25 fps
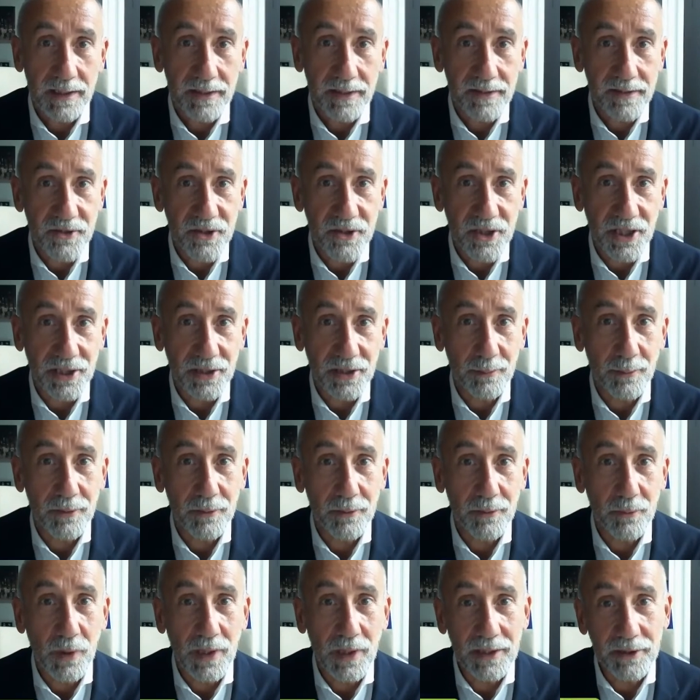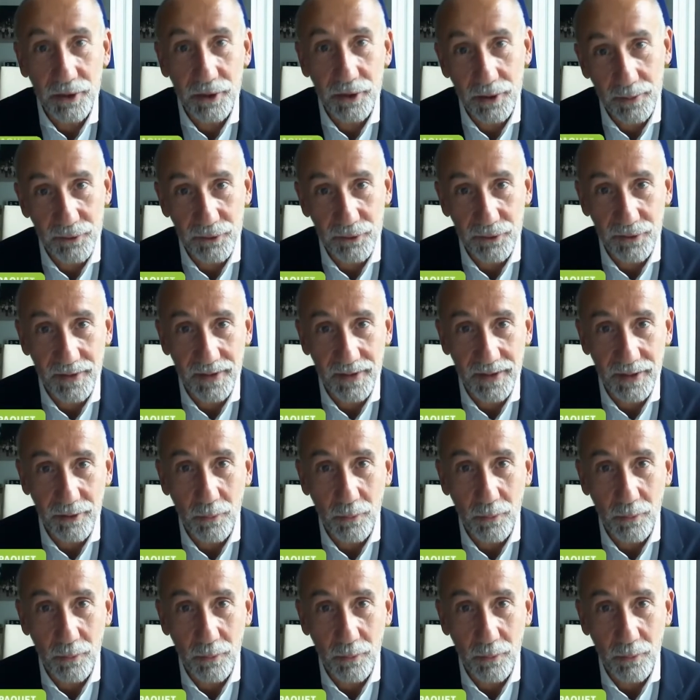Ladies and gentlemen, welcome to the